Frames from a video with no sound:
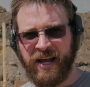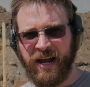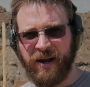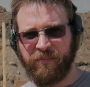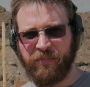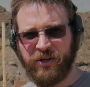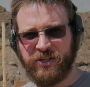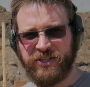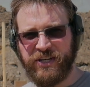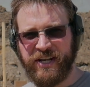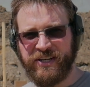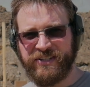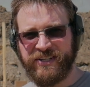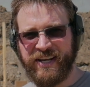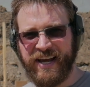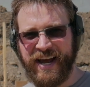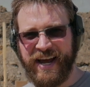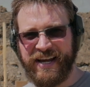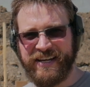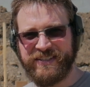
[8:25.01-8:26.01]
I appreciate you
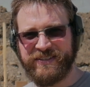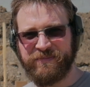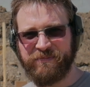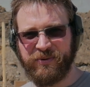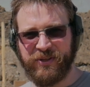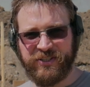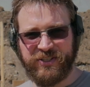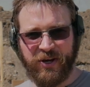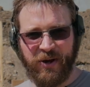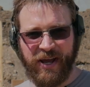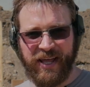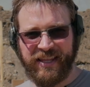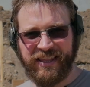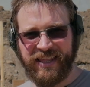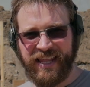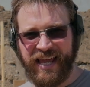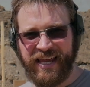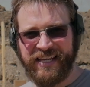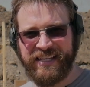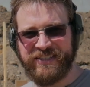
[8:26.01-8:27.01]
guys. Please go ahead and
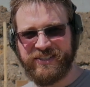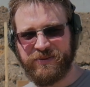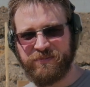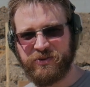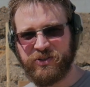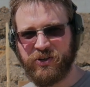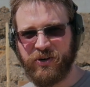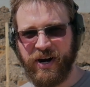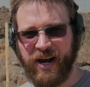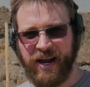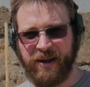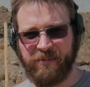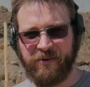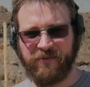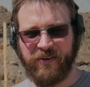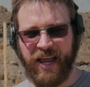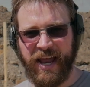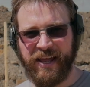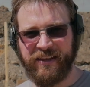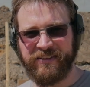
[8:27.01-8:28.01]
like and subscribe if
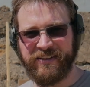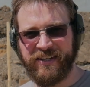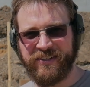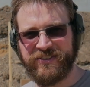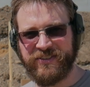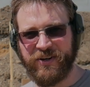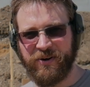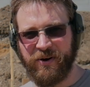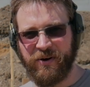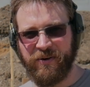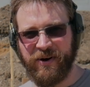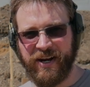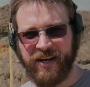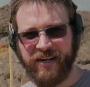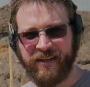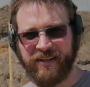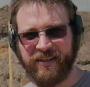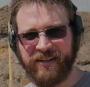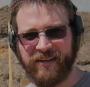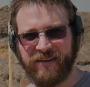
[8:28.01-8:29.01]
you hadn't done so
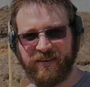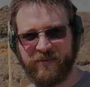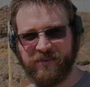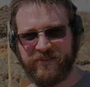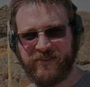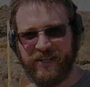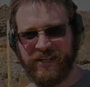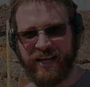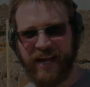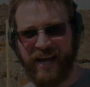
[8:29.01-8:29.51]
already. See you